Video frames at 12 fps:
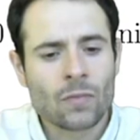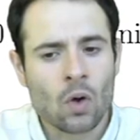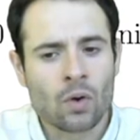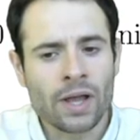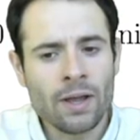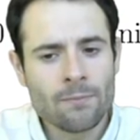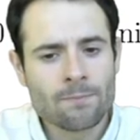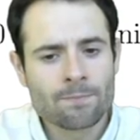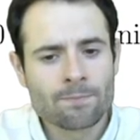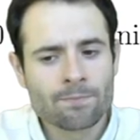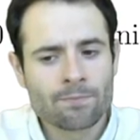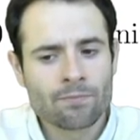Okay?
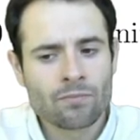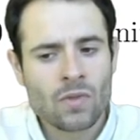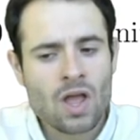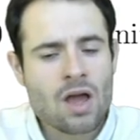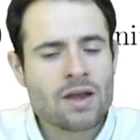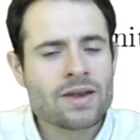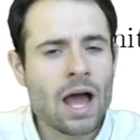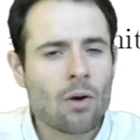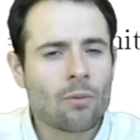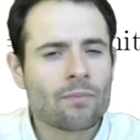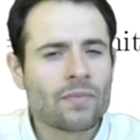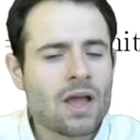
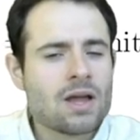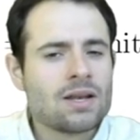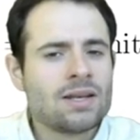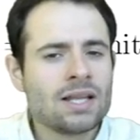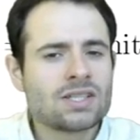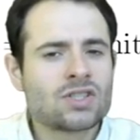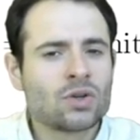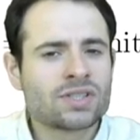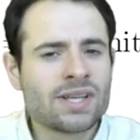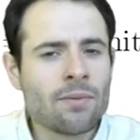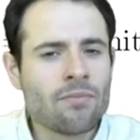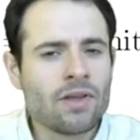Now, let's do the
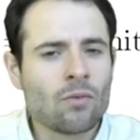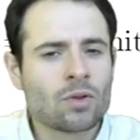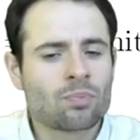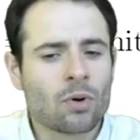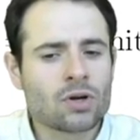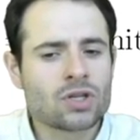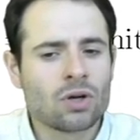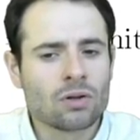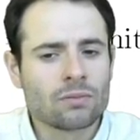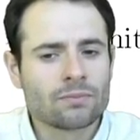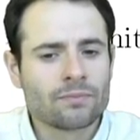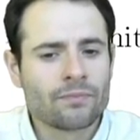same thing with Portugal.
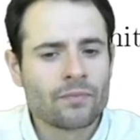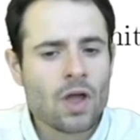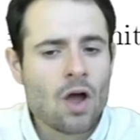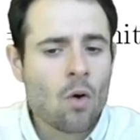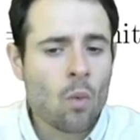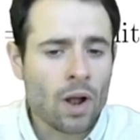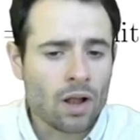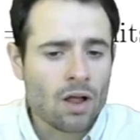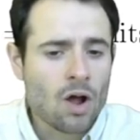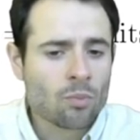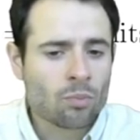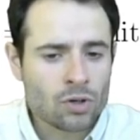Well,
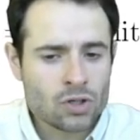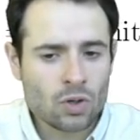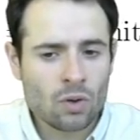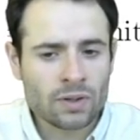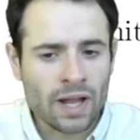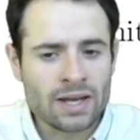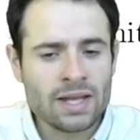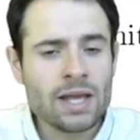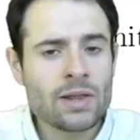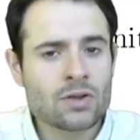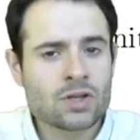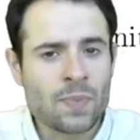Portugal can
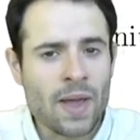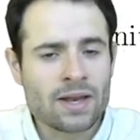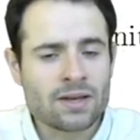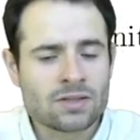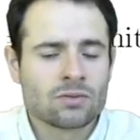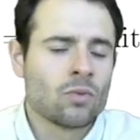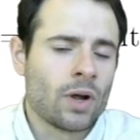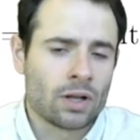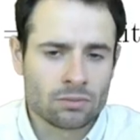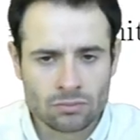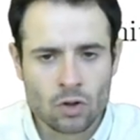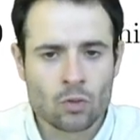either spend,
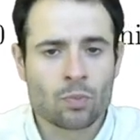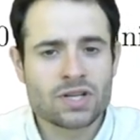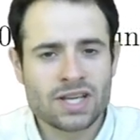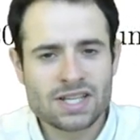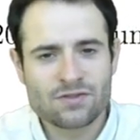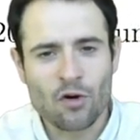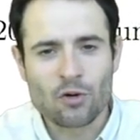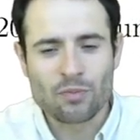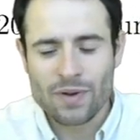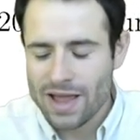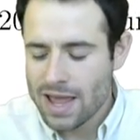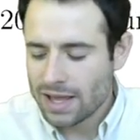well, the Portuguese firm,
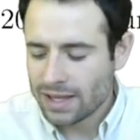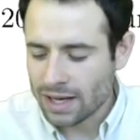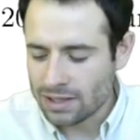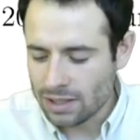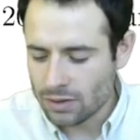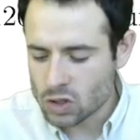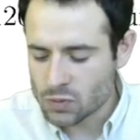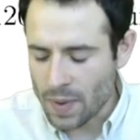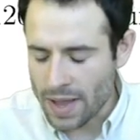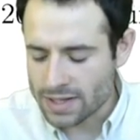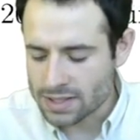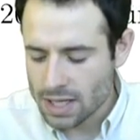can either
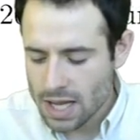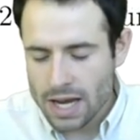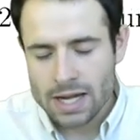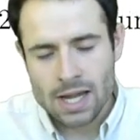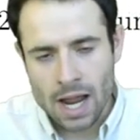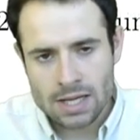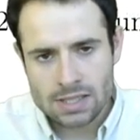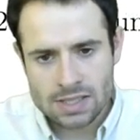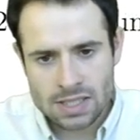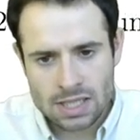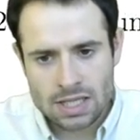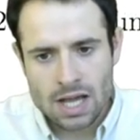spend
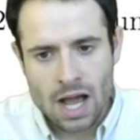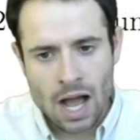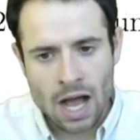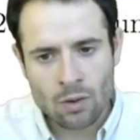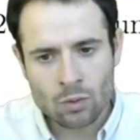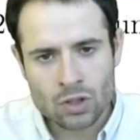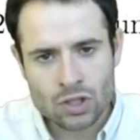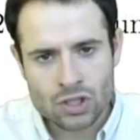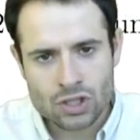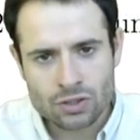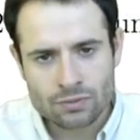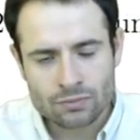90
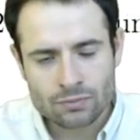hours